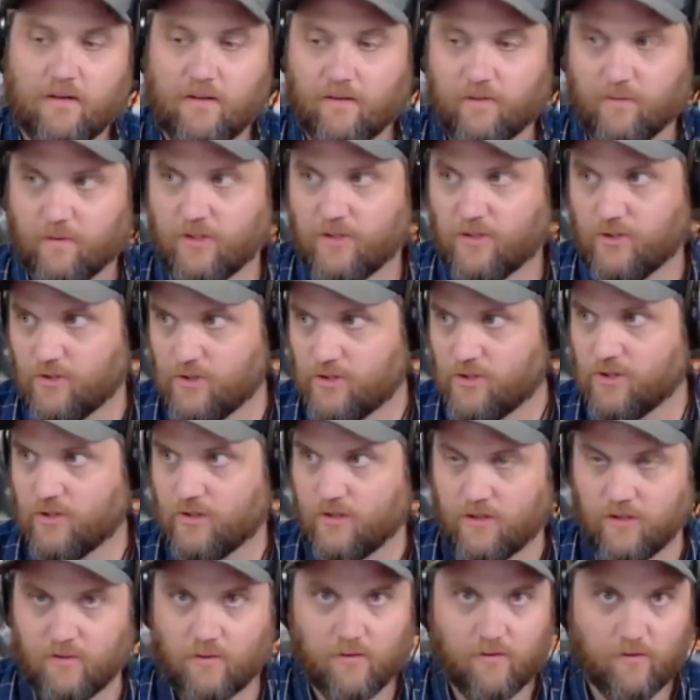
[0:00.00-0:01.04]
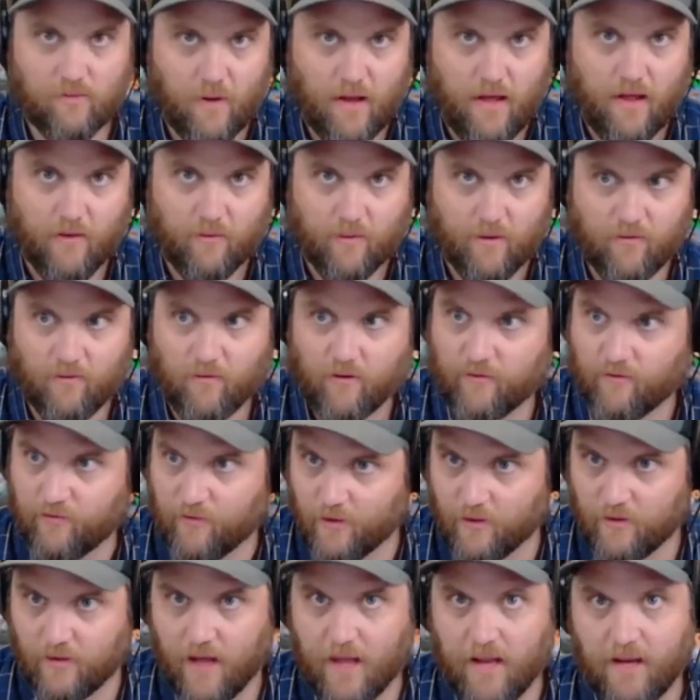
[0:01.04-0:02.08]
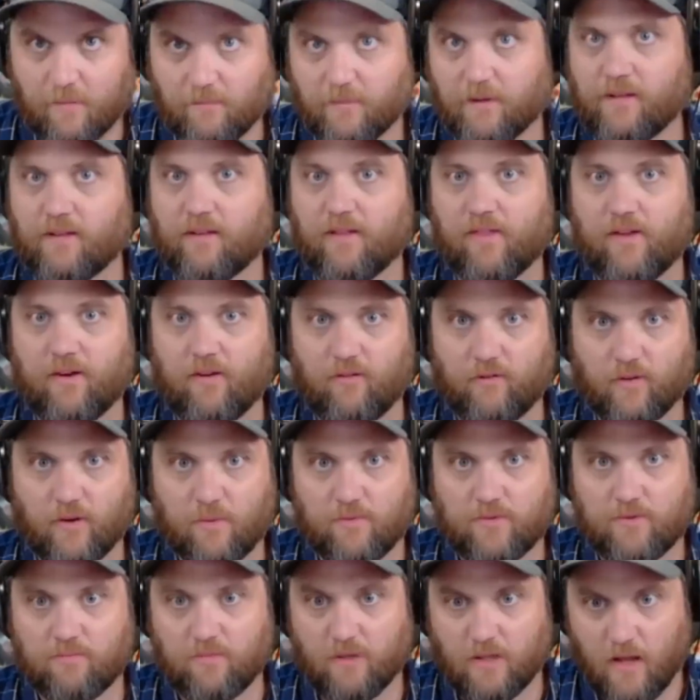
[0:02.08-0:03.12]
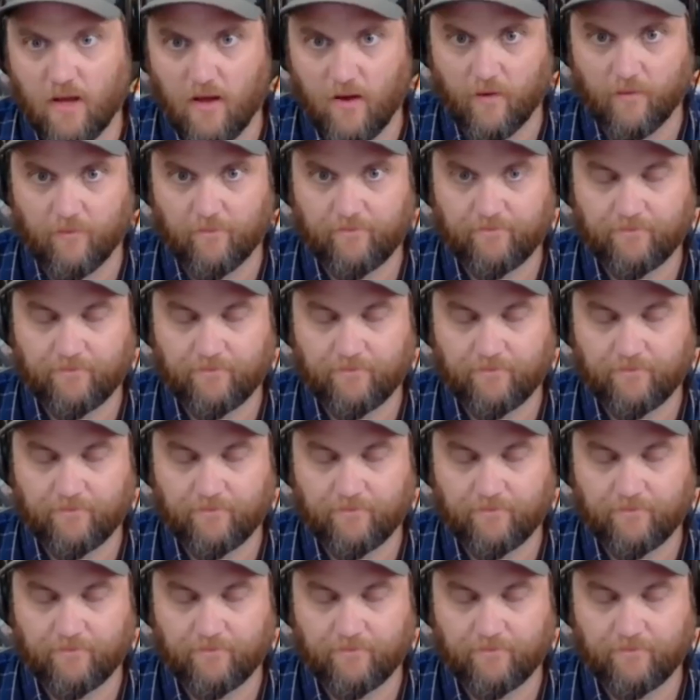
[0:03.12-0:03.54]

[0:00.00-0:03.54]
which you should do as well. We have our full lineup linked in the description below.